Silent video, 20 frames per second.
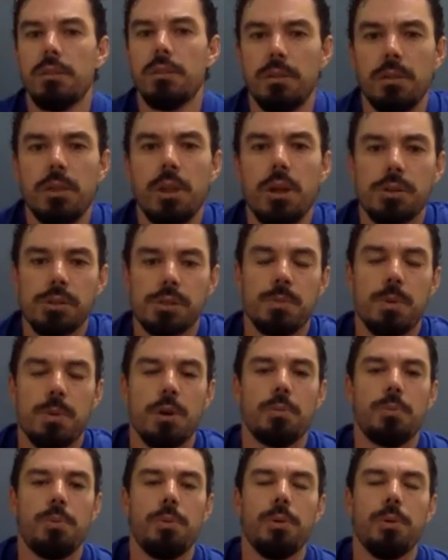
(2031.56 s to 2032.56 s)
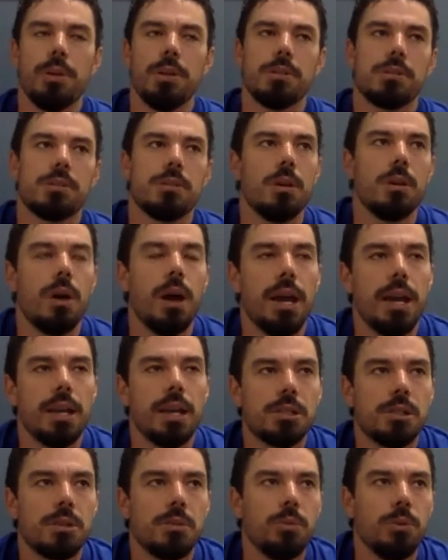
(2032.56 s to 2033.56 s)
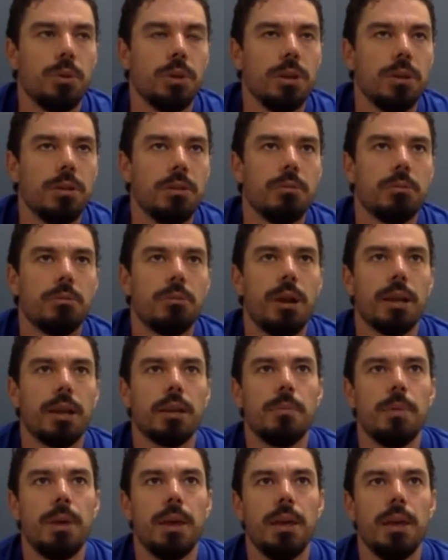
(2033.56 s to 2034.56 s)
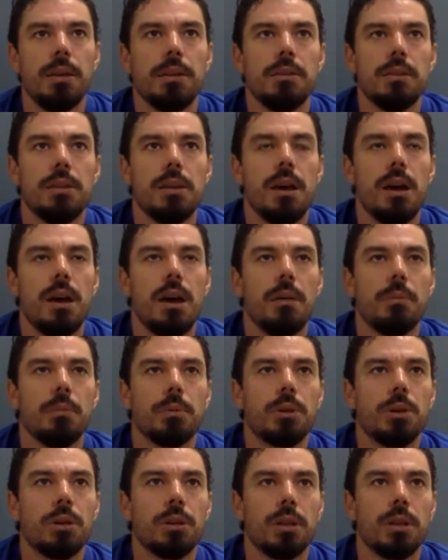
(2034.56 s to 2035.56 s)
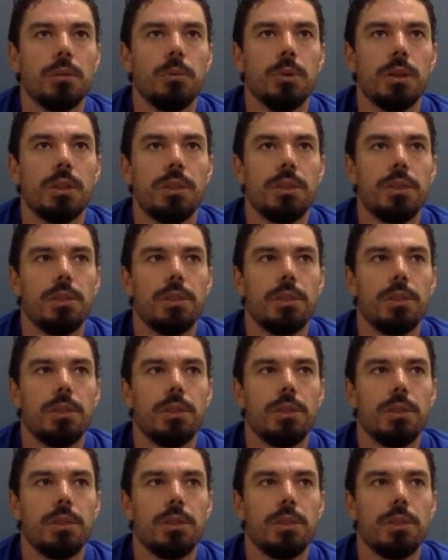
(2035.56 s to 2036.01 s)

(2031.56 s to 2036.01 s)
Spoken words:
Low smoke point, so I actually wouldn't recommend cooking with